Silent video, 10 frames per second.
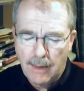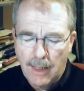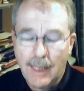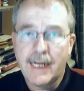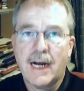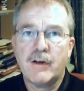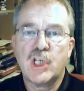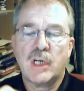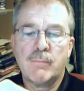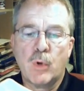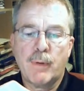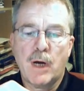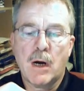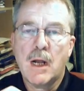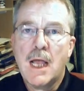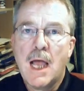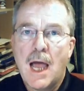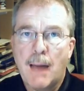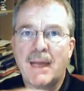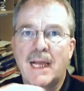Allied Irish had more power,
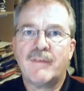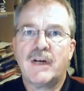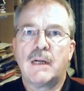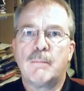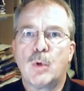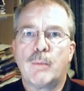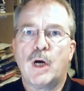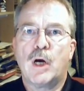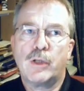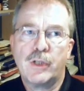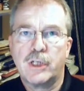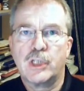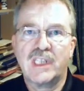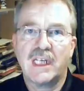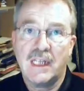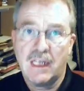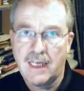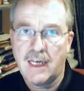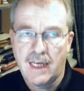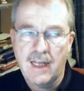and Bank of Ireland had more power than our state
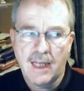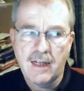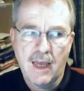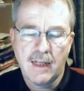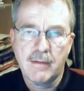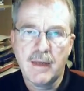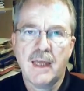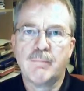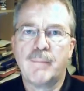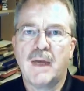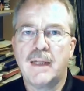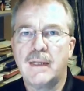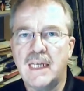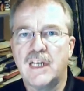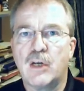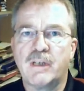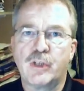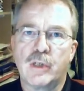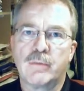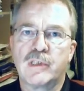in economic
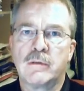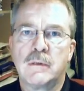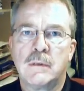terms.